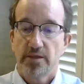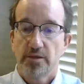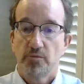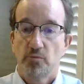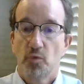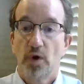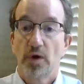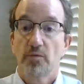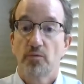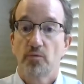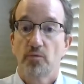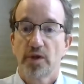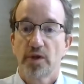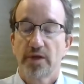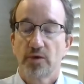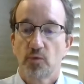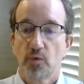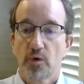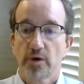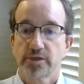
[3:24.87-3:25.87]
What
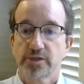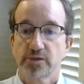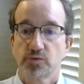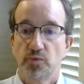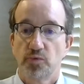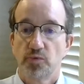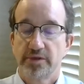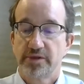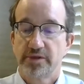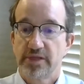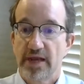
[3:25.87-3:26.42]
really works with